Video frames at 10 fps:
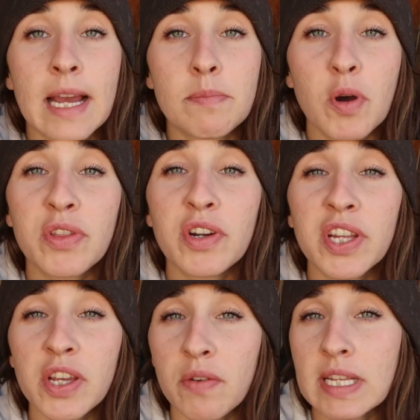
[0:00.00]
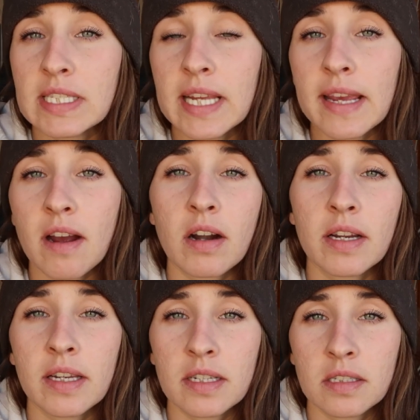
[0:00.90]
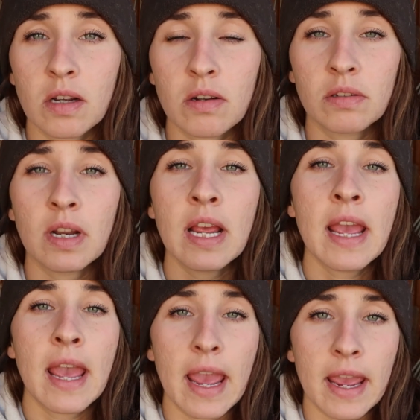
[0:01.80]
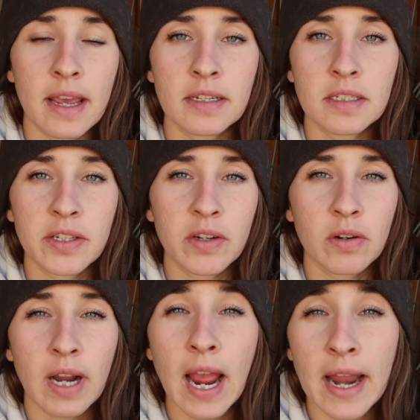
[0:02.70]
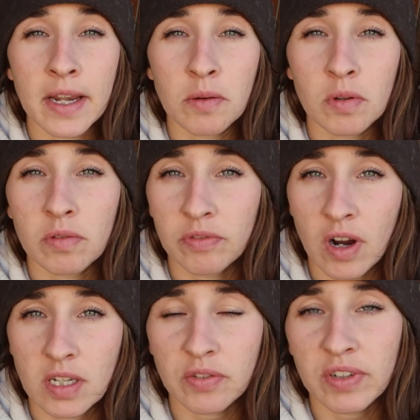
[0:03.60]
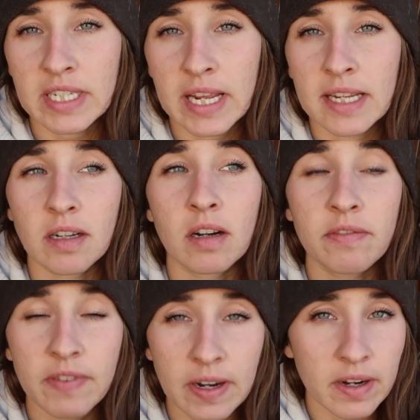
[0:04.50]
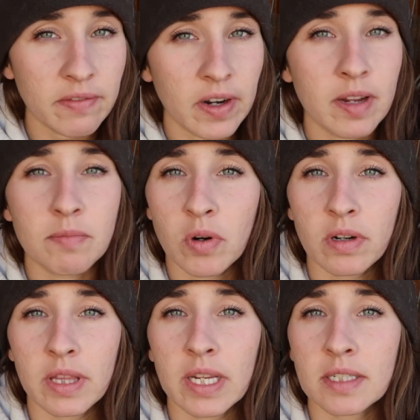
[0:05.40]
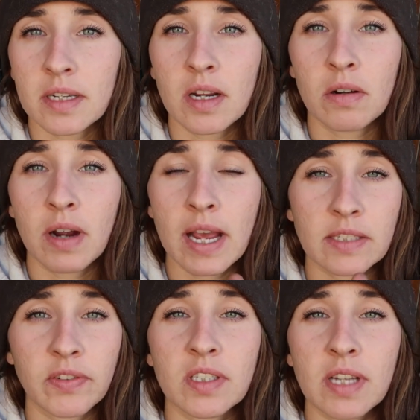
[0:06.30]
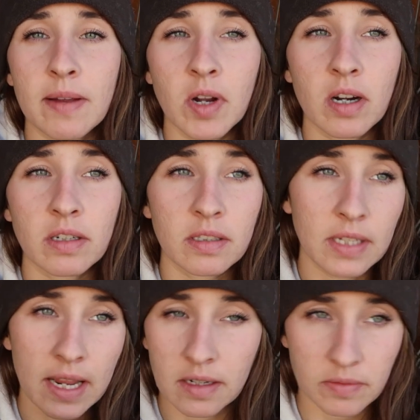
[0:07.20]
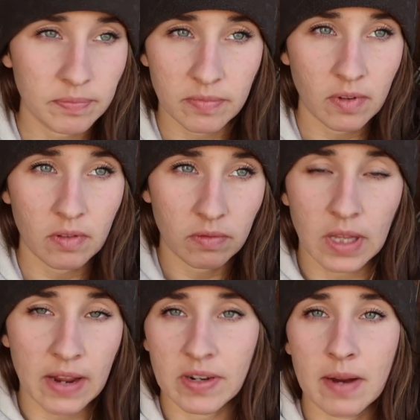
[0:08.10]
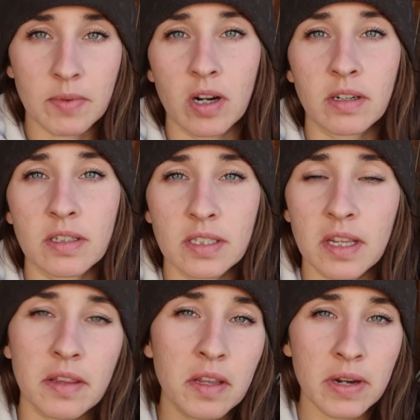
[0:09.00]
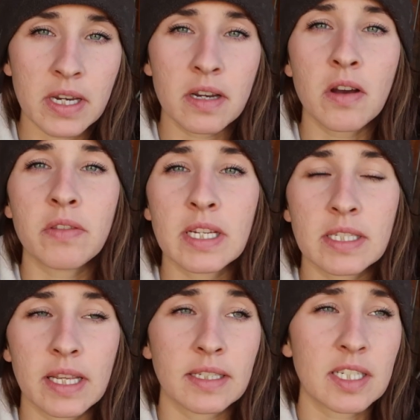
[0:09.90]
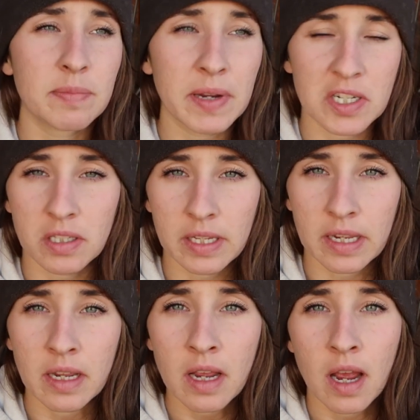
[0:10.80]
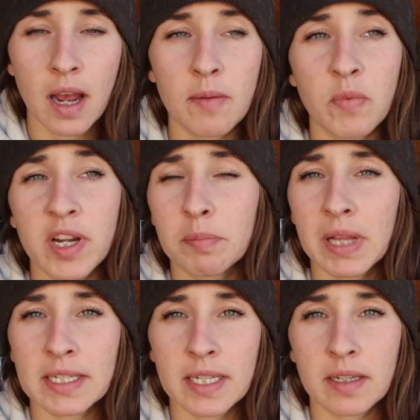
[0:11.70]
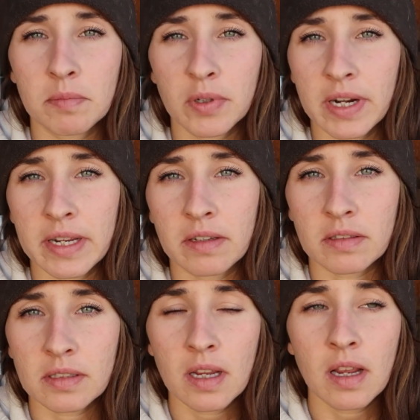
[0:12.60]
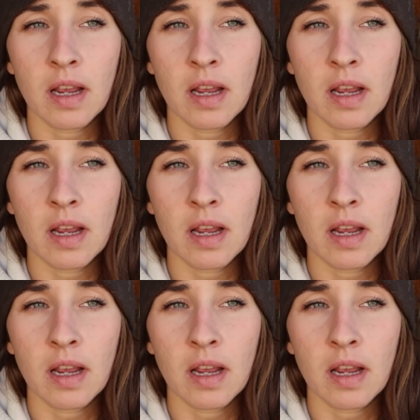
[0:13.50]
Now, both your USDA hardiness zone and your annual frost-free days are very, very important things to know as first-time gardeners and lifetime gardeners. You need to know these things, especially when you're planting perennials.